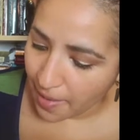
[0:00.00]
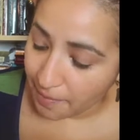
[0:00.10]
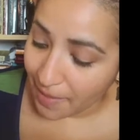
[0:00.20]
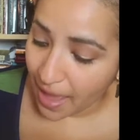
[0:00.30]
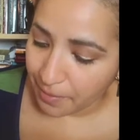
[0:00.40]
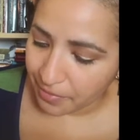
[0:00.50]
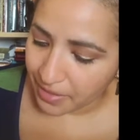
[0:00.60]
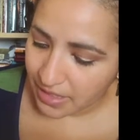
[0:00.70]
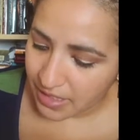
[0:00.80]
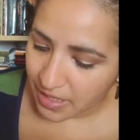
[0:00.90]

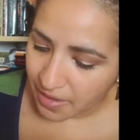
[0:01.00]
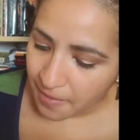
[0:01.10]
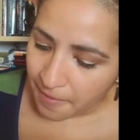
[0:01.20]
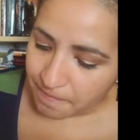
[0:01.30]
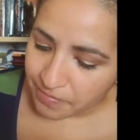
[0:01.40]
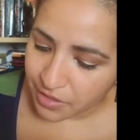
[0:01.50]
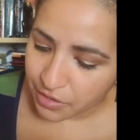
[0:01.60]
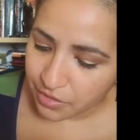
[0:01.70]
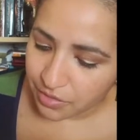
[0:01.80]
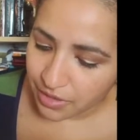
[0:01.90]
Papyrus. The
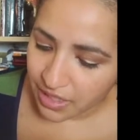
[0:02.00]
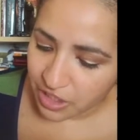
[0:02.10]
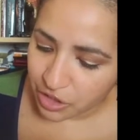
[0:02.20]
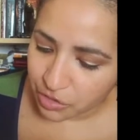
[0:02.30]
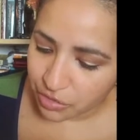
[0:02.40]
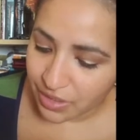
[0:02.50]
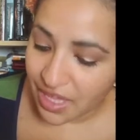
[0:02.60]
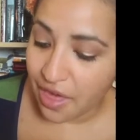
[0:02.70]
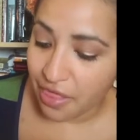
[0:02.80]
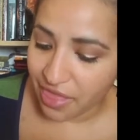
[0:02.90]
noon is
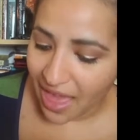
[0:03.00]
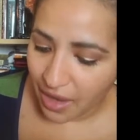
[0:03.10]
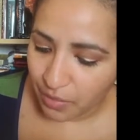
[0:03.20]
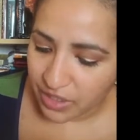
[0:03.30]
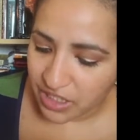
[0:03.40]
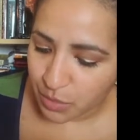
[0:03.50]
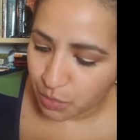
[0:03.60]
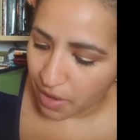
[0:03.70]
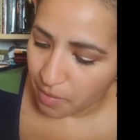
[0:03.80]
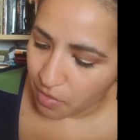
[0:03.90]
truly that which is
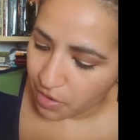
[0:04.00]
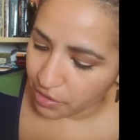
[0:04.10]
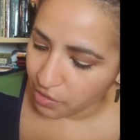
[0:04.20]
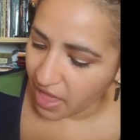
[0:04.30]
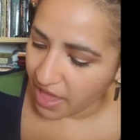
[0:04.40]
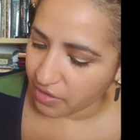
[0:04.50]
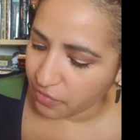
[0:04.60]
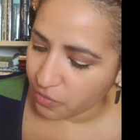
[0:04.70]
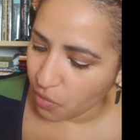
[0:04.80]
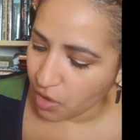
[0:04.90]
primordial and
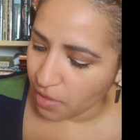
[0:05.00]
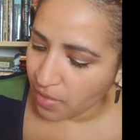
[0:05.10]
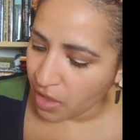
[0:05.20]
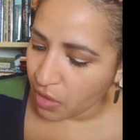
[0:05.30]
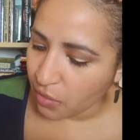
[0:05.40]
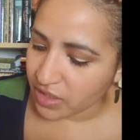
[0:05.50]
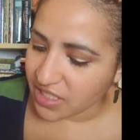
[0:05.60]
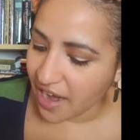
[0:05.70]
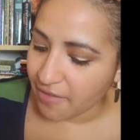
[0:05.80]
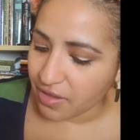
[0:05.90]
form which
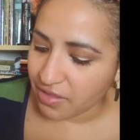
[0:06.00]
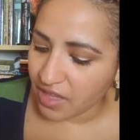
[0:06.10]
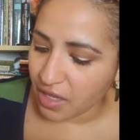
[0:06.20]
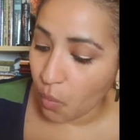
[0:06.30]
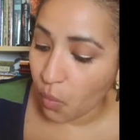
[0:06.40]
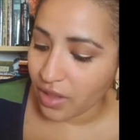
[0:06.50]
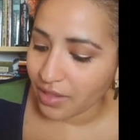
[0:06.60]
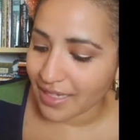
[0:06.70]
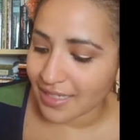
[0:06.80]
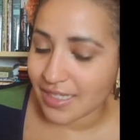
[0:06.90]
everything will
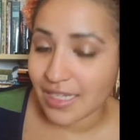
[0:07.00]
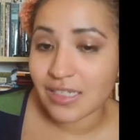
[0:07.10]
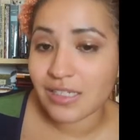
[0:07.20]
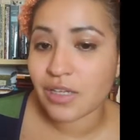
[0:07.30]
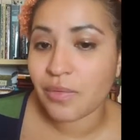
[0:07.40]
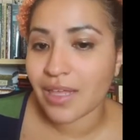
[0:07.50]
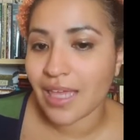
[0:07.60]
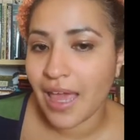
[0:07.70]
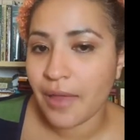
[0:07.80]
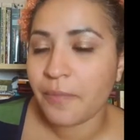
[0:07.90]
exist. So
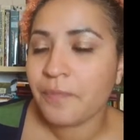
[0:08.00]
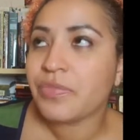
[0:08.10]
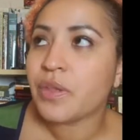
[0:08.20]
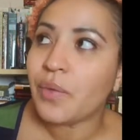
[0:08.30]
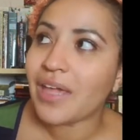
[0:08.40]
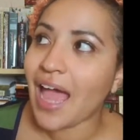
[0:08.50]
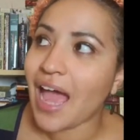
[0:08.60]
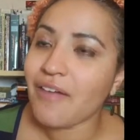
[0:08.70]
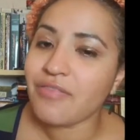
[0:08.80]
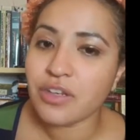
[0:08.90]
again, we
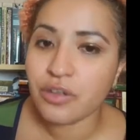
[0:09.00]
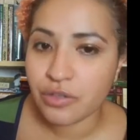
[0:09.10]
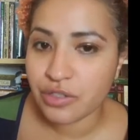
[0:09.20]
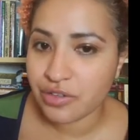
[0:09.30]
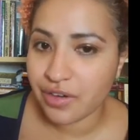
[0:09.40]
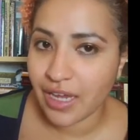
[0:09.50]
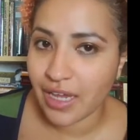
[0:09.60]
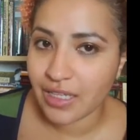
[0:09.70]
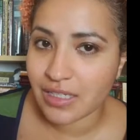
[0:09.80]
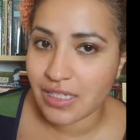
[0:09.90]
have the
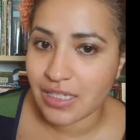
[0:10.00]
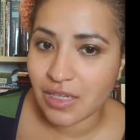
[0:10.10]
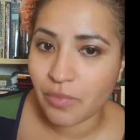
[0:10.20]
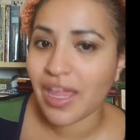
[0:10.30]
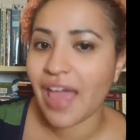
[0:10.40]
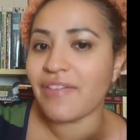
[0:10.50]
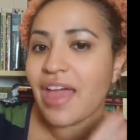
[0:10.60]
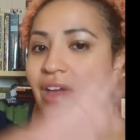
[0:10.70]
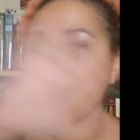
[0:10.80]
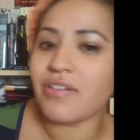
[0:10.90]
nutrients, we have
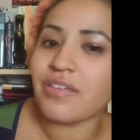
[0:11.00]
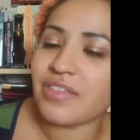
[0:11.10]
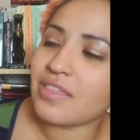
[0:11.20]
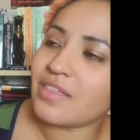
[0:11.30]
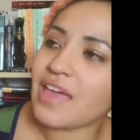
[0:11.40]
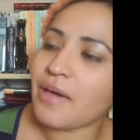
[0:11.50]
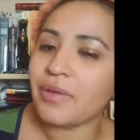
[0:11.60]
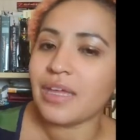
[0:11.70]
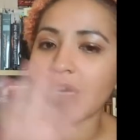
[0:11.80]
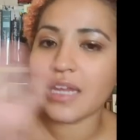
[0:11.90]
everything that
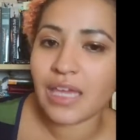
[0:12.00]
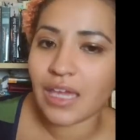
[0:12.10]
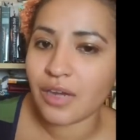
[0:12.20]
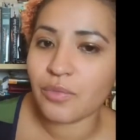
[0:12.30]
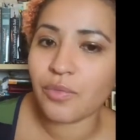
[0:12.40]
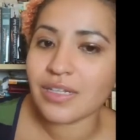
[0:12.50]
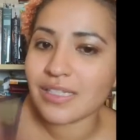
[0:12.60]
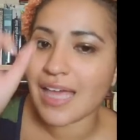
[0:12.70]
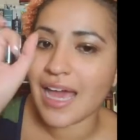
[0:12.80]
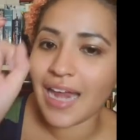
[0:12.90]
we need once
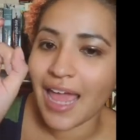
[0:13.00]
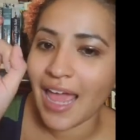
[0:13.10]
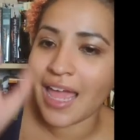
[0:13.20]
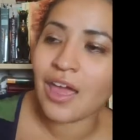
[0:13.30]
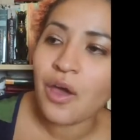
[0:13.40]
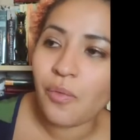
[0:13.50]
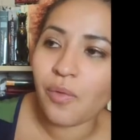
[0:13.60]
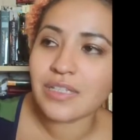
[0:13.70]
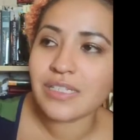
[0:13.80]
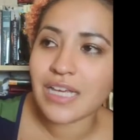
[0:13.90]
that egg,
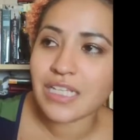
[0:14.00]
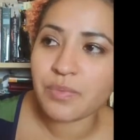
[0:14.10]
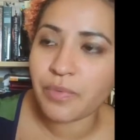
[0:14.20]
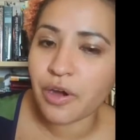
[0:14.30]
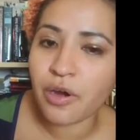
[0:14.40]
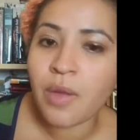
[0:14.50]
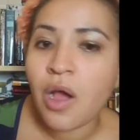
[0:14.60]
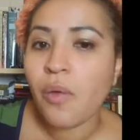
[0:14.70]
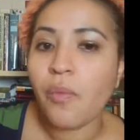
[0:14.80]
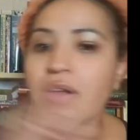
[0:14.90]
once that sperm,
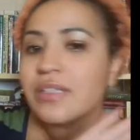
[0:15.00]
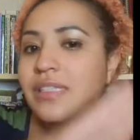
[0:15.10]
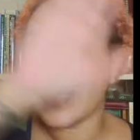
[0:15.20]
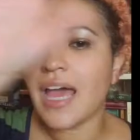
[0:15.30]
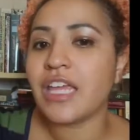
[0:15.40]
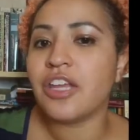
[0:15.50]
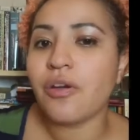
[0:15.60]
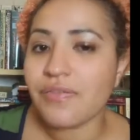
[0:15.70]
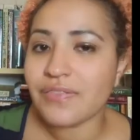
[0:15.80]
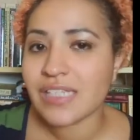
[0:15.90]
once that, you know,
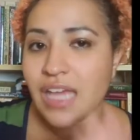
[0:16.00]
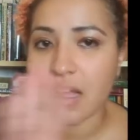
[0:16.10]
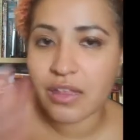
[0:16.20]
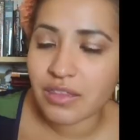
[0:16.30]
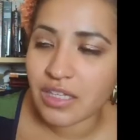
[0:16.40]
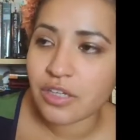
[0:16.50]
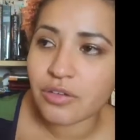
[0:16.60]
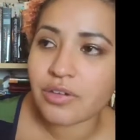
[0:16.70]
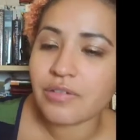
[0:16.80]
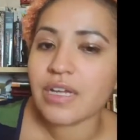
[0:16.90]
if it's a healthy
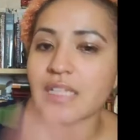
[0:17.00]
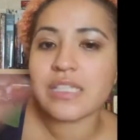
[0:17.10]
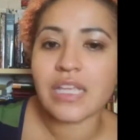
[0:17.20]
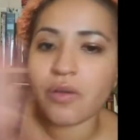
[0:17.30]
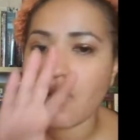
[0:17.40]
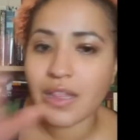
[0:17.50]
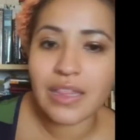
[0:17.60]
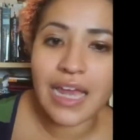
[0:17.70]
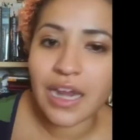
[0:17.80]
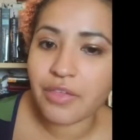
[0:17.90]
uterus and all of
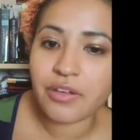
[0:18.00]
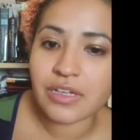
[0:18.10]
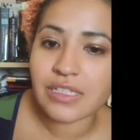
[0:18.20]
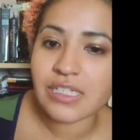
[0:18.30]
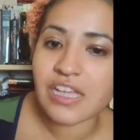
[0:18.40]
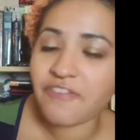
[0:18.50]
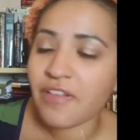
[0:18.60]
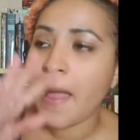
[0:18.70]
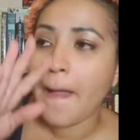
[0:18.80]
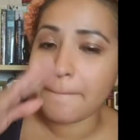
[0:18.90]
that other good stuff,
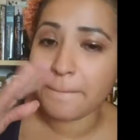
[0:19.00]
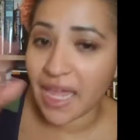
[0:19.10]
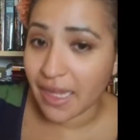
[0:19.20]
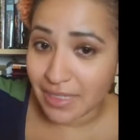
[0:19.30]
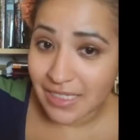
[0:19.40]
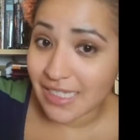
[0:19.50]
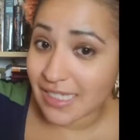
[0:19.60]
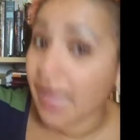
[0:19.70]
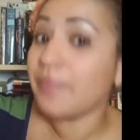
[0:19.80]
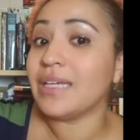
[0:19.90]
babies is
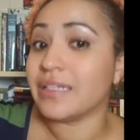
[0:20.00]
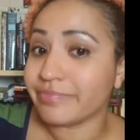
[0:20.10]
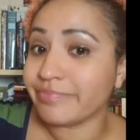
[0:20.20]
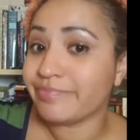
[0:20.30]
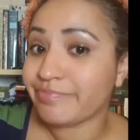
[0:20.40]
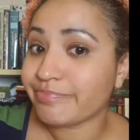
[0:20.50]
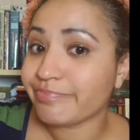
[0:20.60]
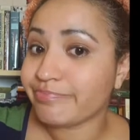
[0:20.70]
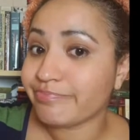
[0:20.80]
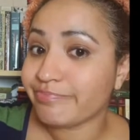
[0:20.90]
coming.
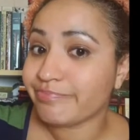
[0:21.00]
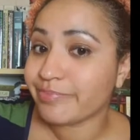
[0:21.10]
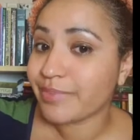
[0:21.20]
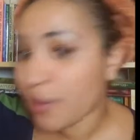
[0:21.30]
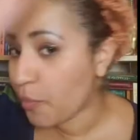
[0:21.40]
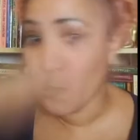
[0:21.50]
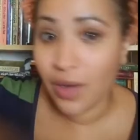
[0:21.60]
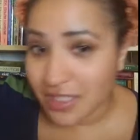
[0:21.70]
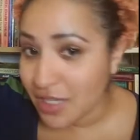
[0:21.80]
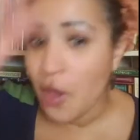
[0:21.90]

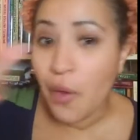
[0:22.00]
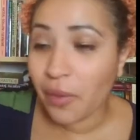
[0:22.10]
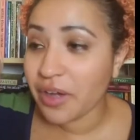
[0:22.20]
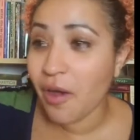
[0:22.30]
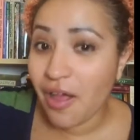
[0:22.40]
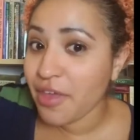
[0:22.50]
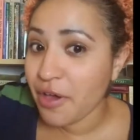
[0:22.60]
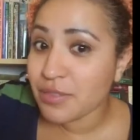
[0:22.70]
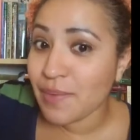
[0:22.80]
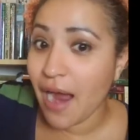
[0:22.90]
Once, when all
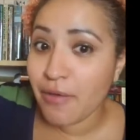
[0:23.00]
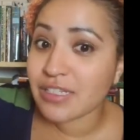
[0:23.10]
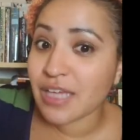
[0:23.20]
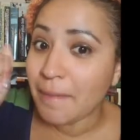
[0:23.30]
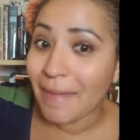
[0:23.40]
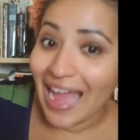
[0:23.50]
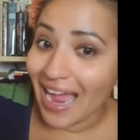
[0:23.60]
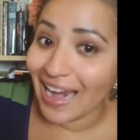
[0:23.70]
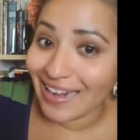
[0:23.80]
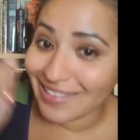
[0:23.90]
those powers
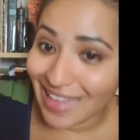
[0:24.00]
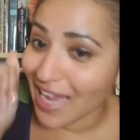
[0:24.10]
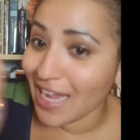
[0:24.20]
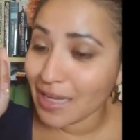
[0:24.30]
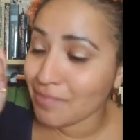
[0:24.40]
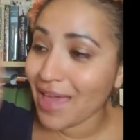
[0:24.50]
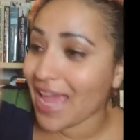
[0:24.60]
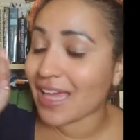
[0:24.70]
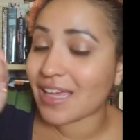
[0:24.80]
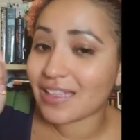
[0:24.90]
combine, they
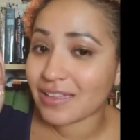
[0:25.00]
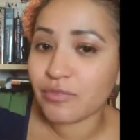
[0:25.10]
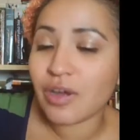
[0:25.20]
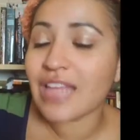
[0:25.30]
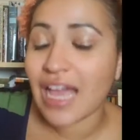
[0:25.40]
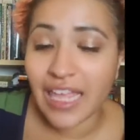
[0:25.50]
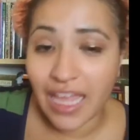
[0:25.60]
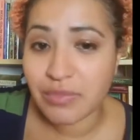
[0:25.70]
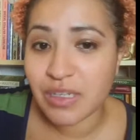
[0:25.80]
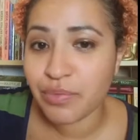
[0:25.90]
make, well, not
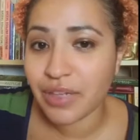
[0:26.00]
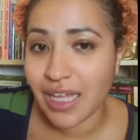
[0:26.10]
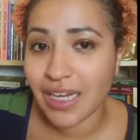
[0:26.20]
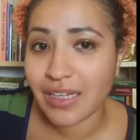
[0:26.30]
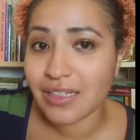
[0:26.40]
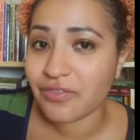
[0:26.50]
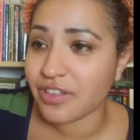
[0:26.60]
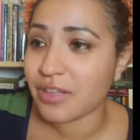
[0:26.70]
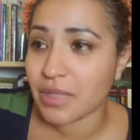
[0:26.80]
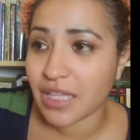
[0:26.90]
Captain Planet for
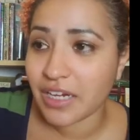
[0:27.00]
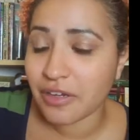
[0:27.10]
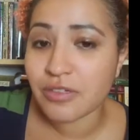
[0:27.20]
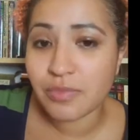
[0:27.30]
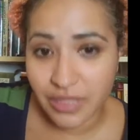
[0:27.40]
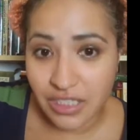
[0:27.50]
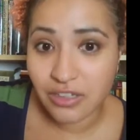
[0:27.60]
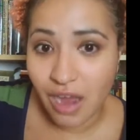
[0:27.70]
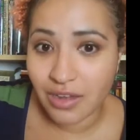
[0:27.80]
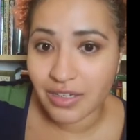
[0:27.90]
the millennials, but
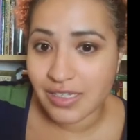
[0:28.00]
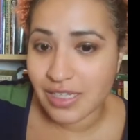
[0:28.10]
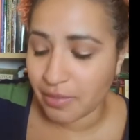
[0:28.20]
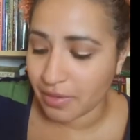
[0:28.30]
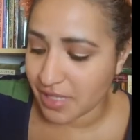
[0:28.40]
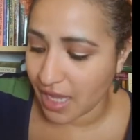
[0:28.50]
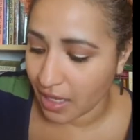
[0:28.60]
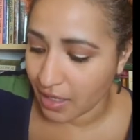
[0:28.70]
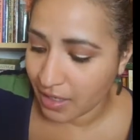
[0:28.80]
y'all understand what I'm saying.